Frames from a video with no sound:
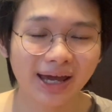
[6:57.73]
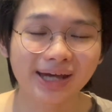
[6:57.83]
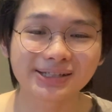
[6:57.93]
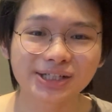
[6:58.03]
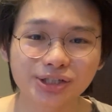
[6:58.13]

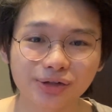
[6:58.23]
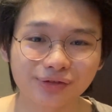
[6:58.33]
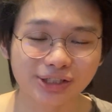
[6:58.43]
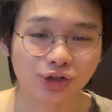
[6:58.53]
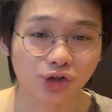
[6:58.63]
and each of
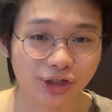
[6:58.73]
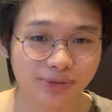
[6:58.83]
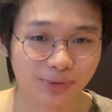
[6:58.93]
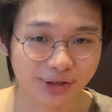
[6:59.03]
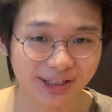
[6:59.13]
its
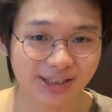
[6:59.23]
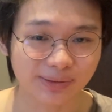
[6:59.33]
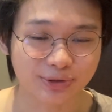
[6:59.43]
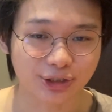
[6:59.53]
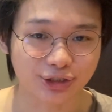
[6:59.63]
corresponding
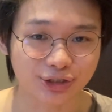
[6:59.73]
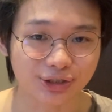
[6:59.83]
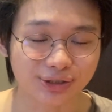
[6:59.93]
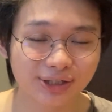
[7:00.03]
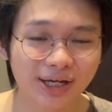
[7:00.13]

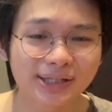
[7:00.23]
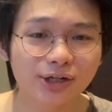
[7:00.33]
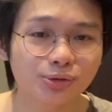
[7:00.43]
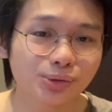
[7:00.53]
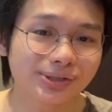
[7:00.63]
substructures, there are
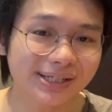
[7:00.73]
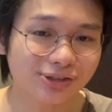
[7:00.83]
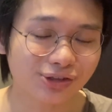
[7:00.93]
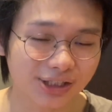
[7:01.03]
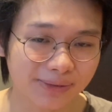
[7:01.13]
two things
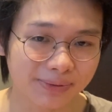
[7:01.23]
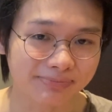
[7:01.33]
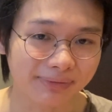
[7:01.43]
to keep in